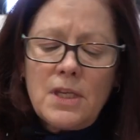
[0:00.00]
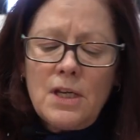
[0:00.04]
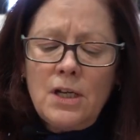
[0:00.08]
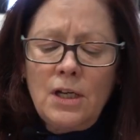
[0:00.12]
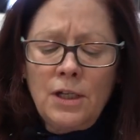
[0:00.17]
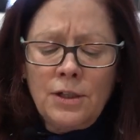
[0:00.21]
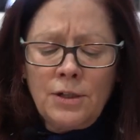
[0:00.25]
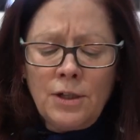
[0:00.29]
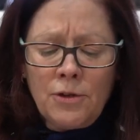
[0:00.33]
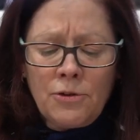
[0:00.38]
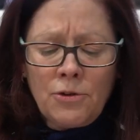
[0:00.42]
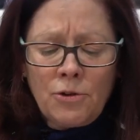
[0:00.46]

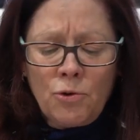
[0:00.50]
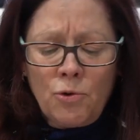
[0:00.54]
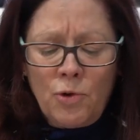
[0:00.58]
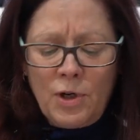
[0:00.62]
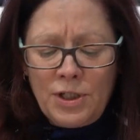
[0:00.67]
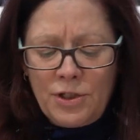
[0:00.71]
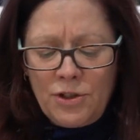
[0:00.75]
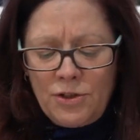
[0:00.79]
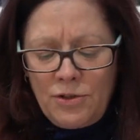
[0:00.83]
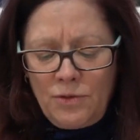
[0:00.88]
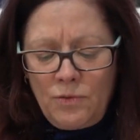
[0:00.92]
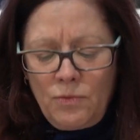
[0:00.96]
Another
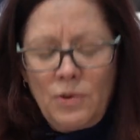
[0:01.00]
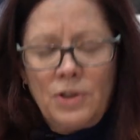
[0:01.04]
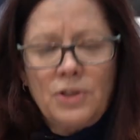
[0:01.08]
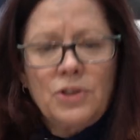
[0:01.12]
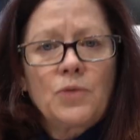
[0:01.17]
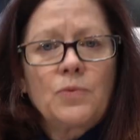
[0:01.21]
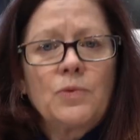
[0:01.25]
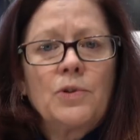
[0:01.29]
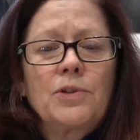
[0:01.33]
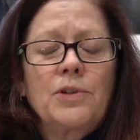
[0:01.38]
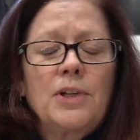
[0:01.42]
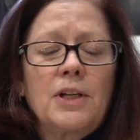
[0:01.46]
question
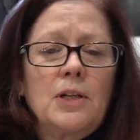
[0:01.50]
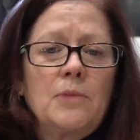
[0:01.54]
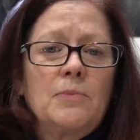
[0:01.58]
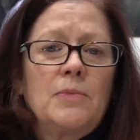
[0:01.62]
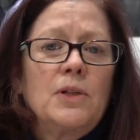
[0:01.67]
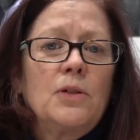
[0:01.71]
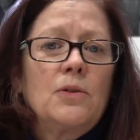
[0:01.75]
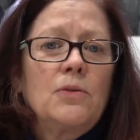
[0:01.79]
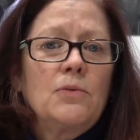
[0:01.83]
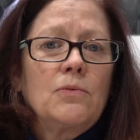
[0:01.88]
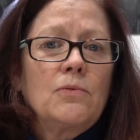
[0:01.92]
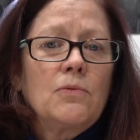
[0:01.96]
was, will they
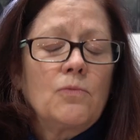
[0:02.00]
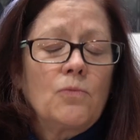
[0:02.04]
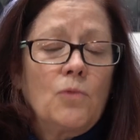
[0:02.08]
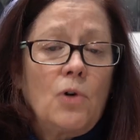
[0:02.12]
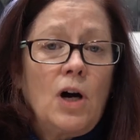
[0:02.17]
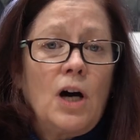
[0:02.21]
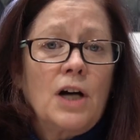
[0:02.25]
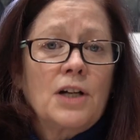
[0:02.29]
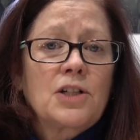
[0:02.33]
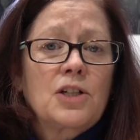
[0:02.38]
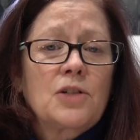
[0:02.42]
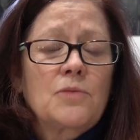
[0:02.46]
be
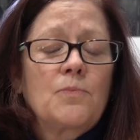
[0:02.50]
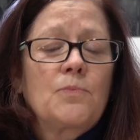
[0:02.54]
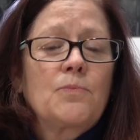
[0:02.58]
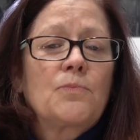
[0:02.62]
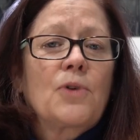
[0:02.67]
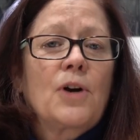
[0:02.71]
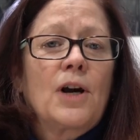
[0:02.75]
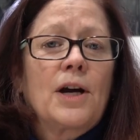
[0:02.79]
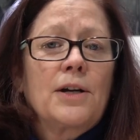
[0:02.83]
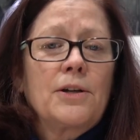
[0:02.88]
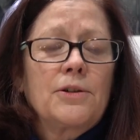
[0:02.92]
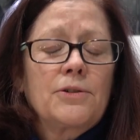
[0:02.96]
washed
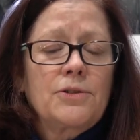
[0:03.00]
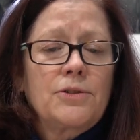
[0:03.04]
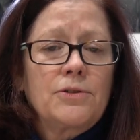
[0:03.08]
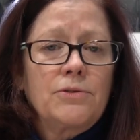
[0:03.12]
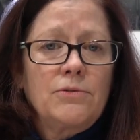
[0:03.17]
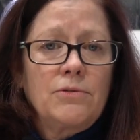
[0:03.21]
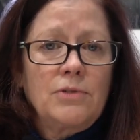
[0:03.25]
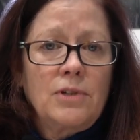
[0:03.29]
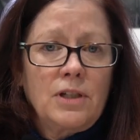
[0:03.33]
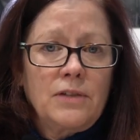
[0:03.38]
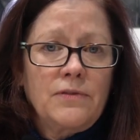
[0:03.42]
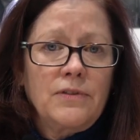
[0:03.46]
prior
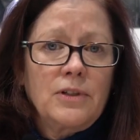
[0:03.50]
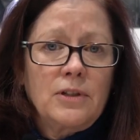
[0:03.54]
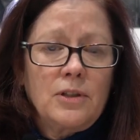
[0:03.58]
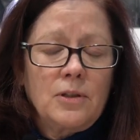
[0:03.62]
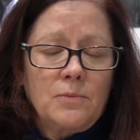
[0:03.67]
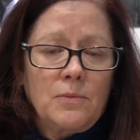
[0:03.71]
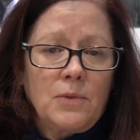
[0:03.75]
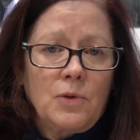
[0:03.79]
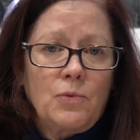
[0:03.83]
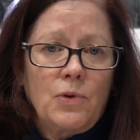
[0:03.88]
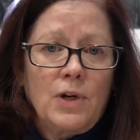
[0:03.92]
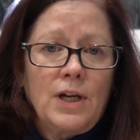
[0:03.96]
to giving
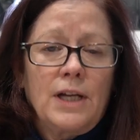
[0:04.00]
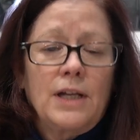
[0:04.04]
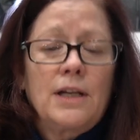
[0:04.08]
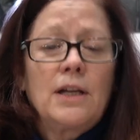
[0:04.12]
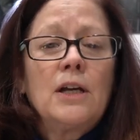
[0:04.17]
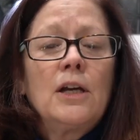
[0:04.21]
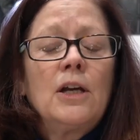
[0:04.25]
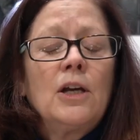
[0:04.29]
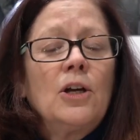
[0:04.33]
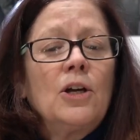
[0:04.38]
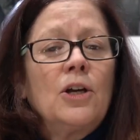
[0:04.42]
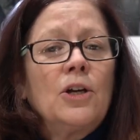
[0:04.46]
them away?
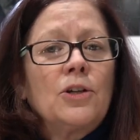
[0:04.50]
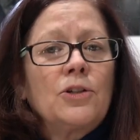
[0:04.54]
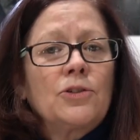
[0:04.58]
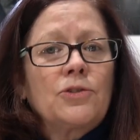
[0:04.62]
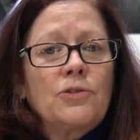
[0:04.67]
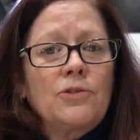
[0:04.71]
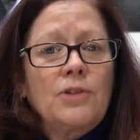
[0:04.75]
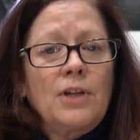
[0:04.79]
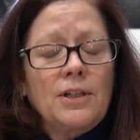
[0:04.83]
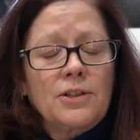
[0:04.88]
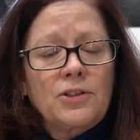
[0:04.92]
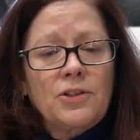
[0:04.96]

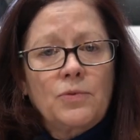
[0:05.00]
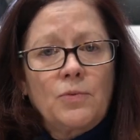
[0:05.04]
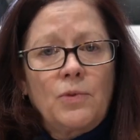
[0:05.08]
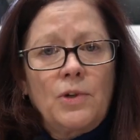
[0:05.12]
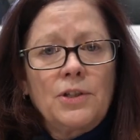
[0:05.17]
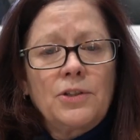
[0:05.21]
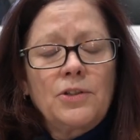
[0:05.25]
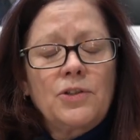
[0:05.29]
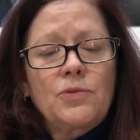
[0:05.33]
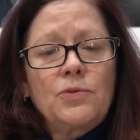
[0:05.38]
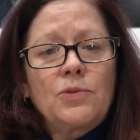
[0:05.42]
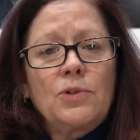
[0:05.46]
So yes,
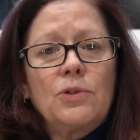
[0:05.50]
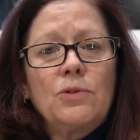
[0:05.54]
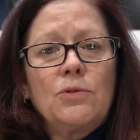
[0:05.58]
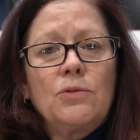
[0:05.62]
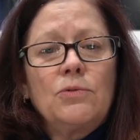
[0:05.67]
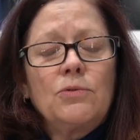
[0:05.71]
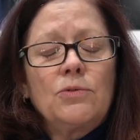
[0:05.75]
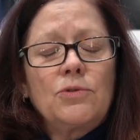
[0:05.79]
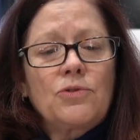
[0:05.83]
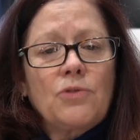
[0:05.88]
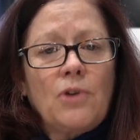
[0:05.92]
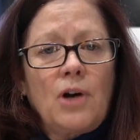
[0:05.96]
once
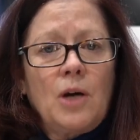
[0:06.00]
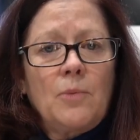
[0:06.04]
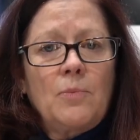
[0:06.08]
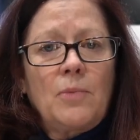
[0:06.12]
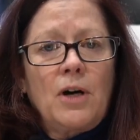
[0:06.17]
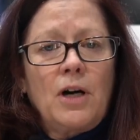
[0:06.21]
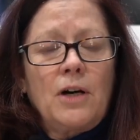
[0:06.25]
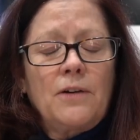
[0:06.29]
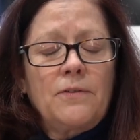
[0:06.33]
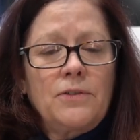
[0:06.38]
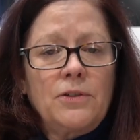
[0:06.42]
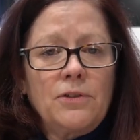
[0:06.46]
you drop
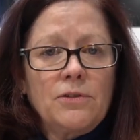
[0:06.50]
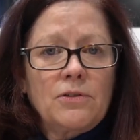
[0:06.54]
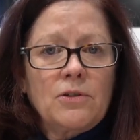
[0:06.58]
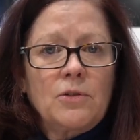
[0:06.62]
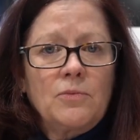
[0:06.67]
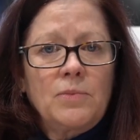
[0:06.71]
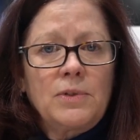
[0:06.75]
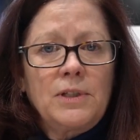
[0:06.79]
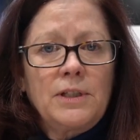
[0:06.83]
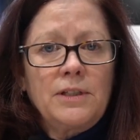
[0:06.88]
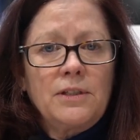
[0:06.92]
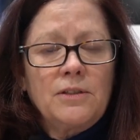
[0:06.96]
off your
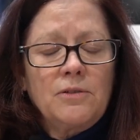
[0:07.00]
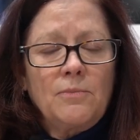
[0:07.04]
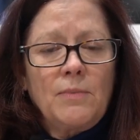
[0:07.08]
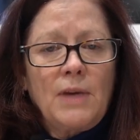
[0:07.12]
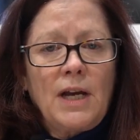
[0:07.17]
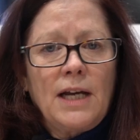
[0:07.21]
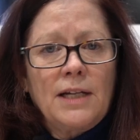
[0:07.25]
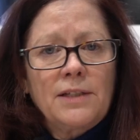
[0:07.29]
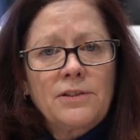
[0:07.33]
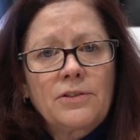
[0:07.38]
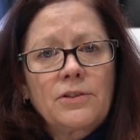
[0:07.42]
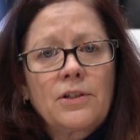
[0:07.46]
completed
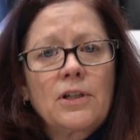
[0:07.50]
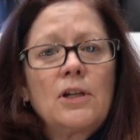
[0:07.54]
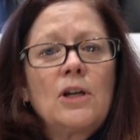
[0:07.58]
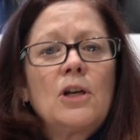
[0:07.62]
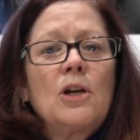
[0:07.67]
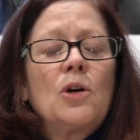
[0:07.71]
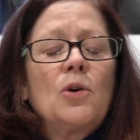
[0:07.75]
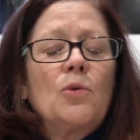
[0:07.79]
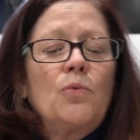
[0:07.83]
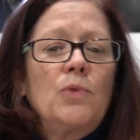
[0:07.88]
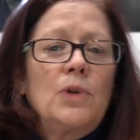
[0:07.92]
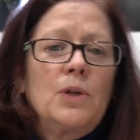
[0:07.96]
mask,
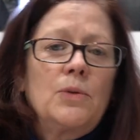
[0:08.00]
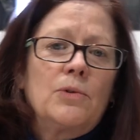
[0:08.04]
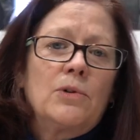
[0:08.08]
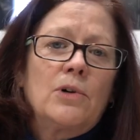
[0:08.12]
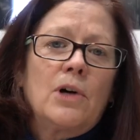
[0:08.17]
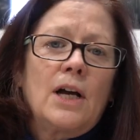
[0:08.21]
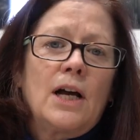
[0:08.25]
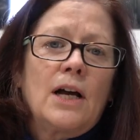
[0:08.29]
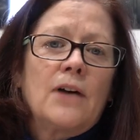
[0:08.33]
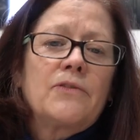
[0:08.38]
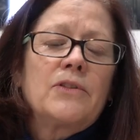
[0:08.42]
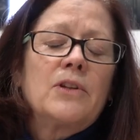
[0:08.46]
we will
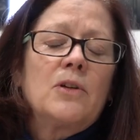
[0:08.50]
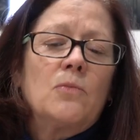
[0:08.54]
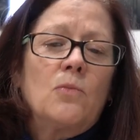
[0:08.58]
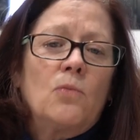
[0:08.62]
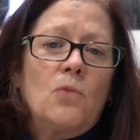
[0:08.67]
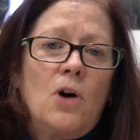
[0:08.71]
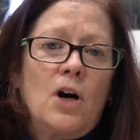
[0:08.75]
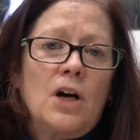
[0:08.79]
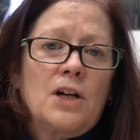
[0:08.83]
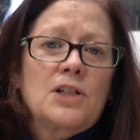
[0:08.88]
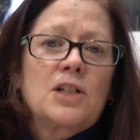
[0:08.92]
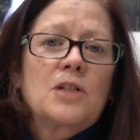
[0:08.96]
have them
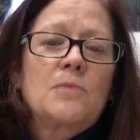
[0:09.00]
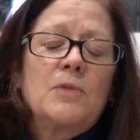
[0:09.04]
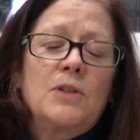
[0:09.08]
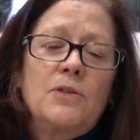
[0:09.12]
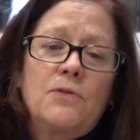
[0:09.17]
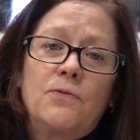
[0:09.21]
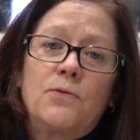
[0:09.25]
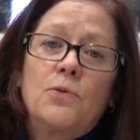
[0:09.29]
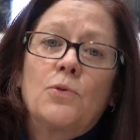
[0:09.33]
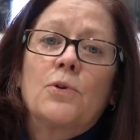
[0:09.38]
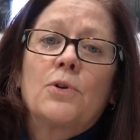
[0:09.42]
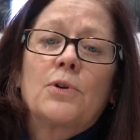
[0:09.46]
washed
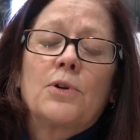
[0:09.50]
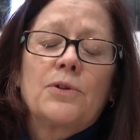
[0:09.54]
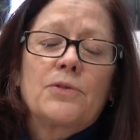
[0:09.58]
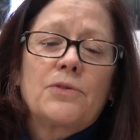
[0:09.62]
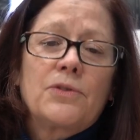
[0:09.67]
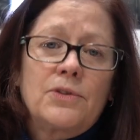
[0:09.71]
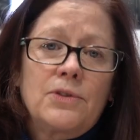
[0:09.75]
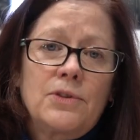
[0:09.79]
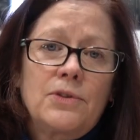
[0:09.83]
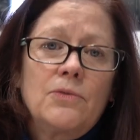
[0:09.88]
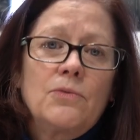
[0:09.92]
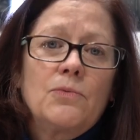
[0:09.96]
before
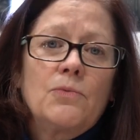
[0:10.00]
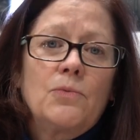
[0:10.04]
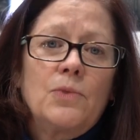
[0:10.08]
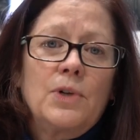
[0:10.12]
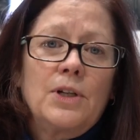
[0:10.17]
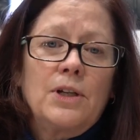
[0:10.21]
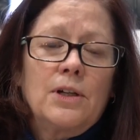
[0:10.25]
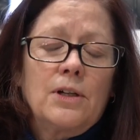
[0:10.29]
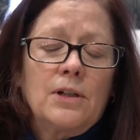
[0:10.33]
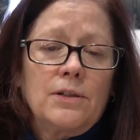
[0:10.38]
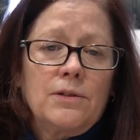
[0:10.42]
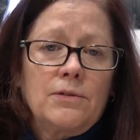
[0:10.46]

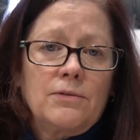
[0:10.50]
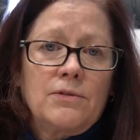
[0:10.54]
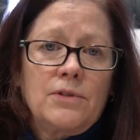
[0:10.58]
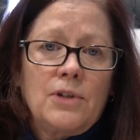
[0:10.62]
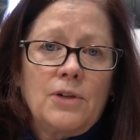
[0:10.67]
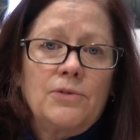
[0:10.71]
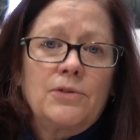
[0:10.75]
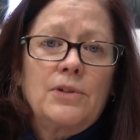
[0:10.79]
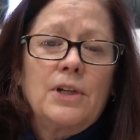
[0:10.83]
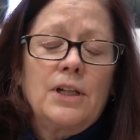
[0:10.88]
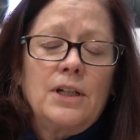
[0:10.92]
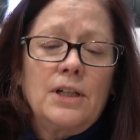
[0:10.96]
we are
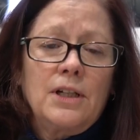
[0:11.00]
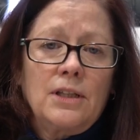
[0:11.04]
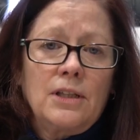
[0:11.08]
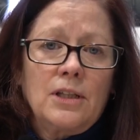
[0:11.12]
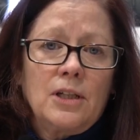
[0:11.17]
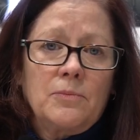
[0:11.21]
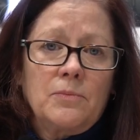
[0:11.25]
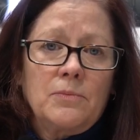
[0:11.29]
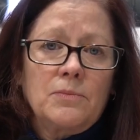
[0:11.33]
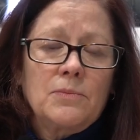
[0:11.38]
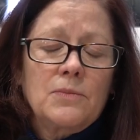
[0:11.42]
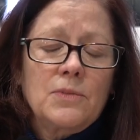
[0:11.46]
donating
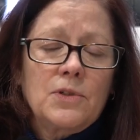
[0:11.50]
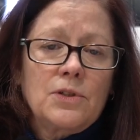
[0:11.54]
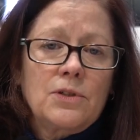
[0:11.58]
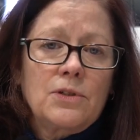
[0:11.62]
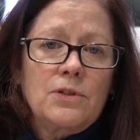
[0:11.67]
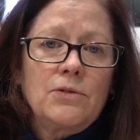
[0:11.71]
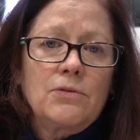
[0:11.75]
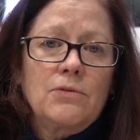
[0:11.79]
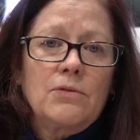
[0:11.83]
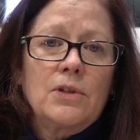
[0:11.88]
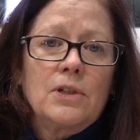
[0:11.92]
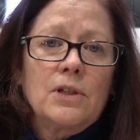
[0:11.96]
them
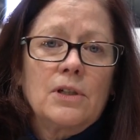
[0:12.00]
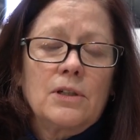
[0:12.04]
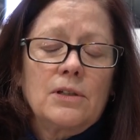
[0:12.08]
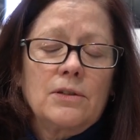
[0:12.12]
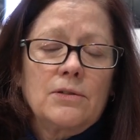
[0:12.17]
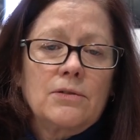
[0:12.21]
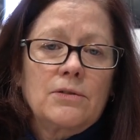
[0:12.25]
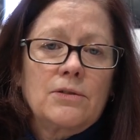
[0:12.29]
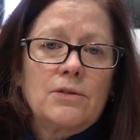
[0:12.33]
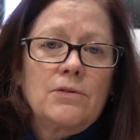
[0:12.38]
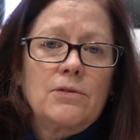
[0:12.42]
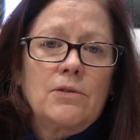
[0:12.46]
to the
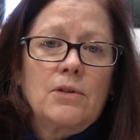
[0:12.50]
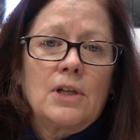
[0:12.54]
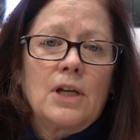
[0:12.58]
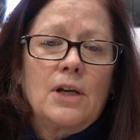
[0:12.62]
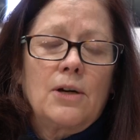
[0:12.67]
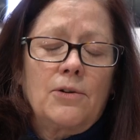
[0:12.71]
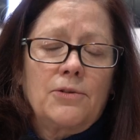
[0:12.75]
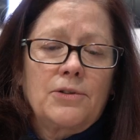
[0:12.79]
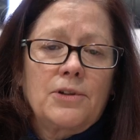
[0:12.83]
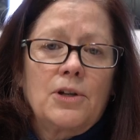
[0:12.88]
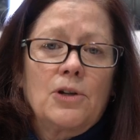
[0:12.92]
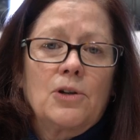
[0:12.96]

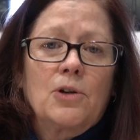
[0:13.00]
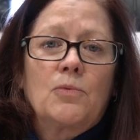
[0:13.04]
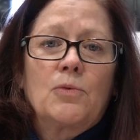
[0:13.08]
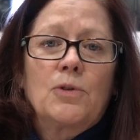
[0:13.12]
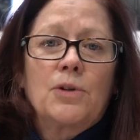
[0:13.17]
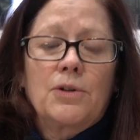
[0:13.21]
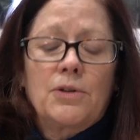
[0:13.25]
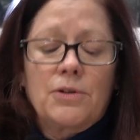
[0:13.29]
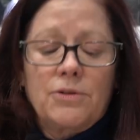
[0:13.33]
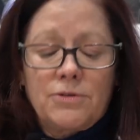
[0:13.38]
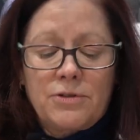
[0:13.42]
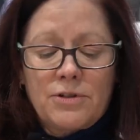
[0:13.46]
healthcare
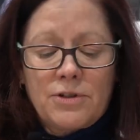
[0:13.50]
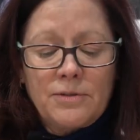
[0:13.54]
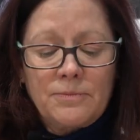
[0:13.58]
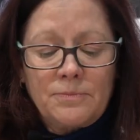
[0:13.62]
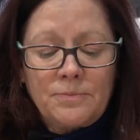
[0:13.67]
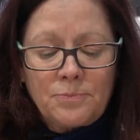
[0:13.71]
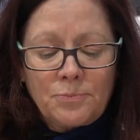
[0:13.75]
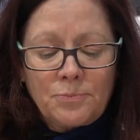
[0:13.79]
workers.